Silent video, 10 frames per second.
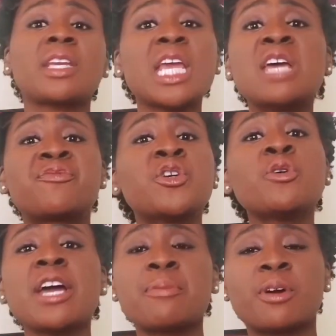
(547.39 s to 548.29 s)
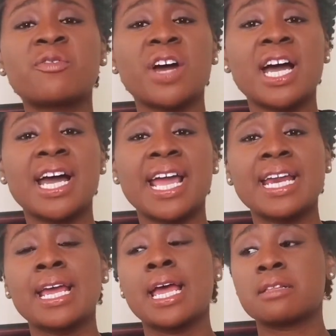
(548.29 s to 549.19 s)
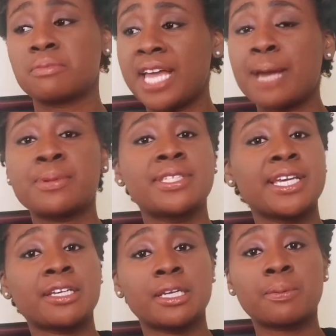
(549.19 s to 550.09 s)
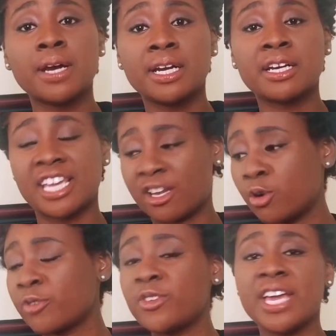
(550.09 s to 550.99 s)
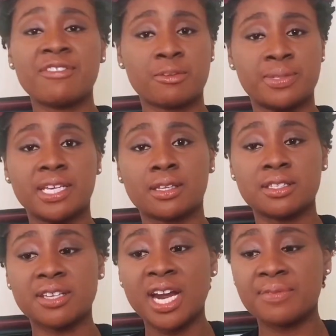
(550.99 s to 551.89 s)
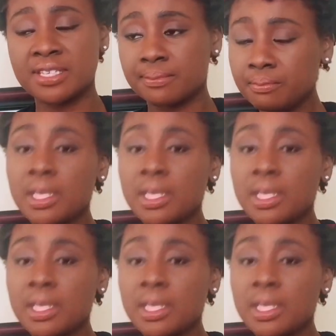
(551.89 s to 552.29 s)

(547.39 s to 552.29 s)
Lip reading: If you provide that particular product, or if you have a particular service,